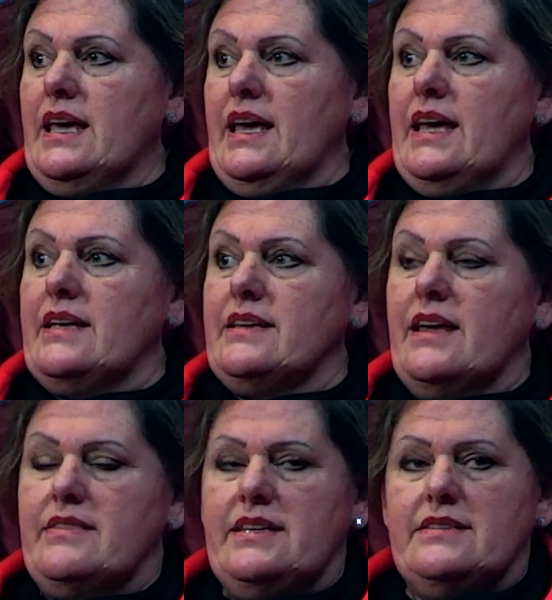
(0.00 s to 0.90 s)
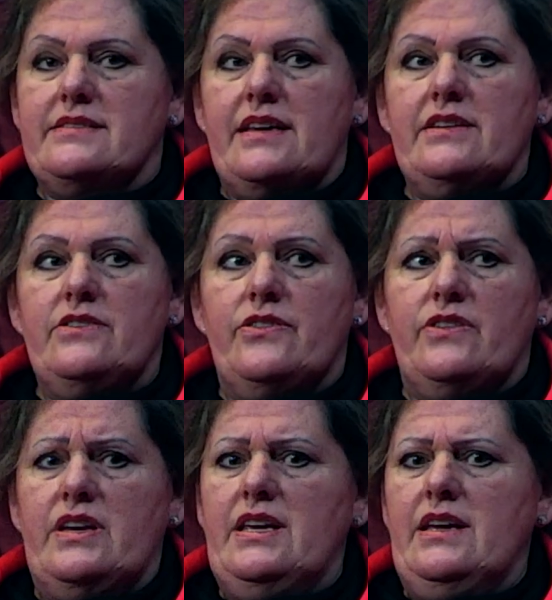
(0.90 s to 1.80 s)
and get things done in your
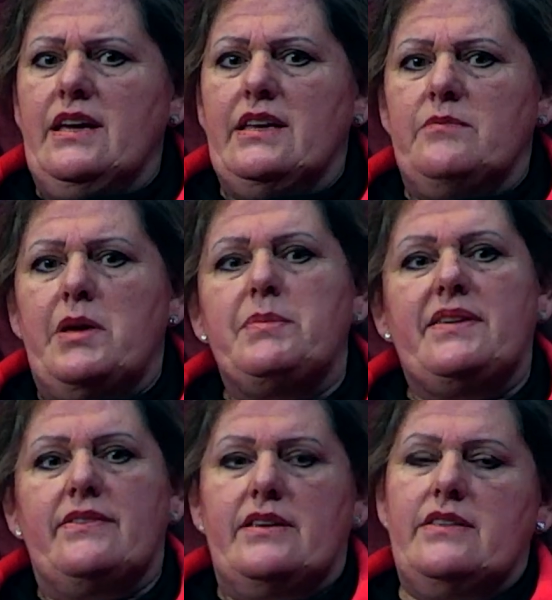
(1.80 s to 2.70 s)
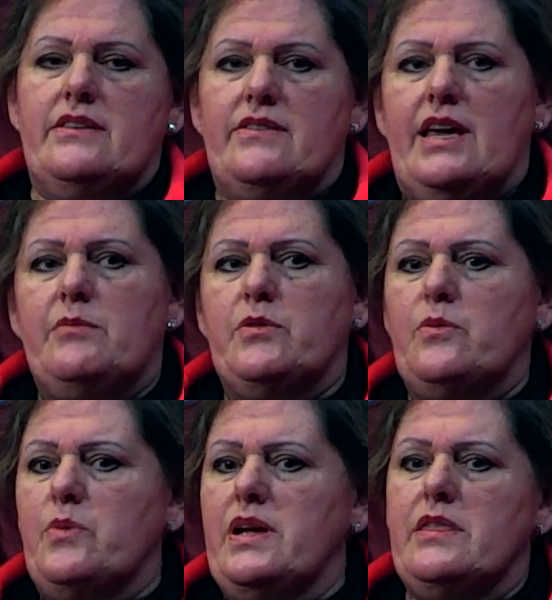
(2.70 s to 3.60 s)
city, and maybe sit at the table
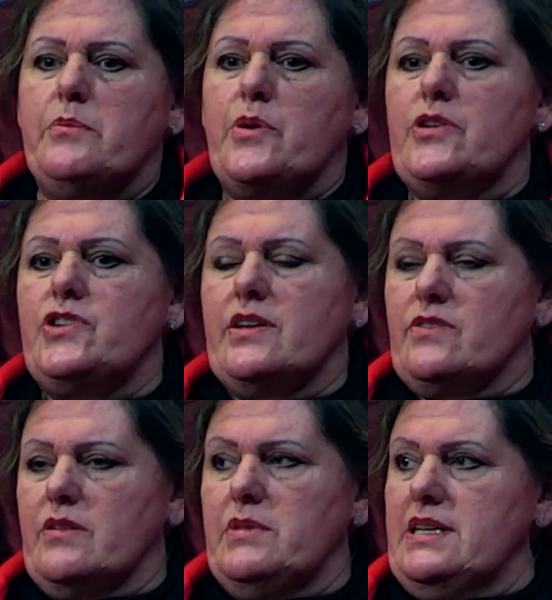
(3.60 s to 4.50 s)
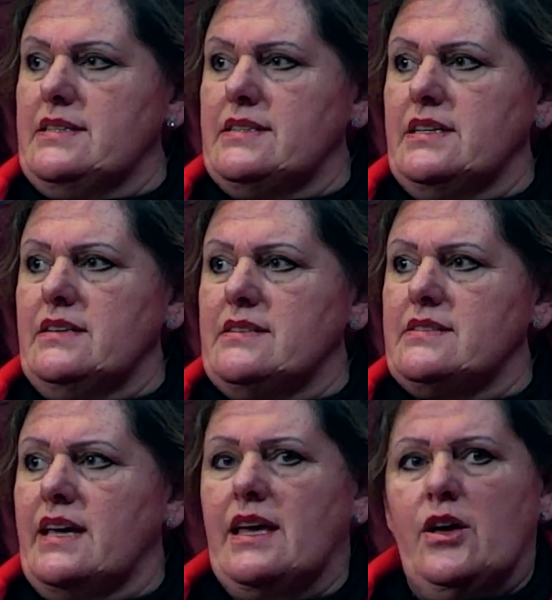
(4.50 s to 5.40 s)
where the projects committee sit and
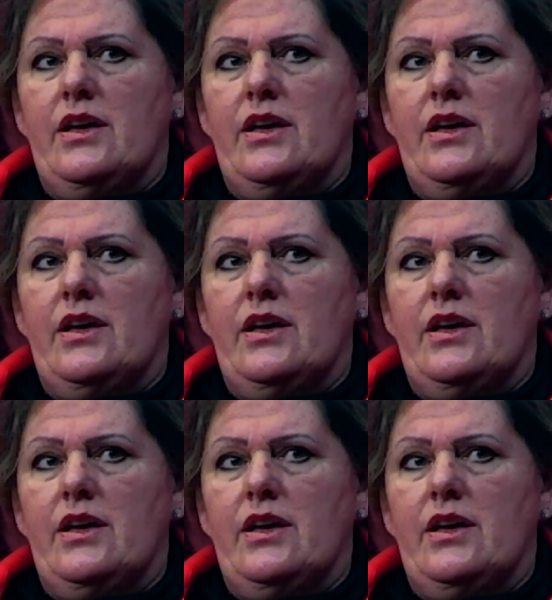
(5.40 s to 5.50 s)
say,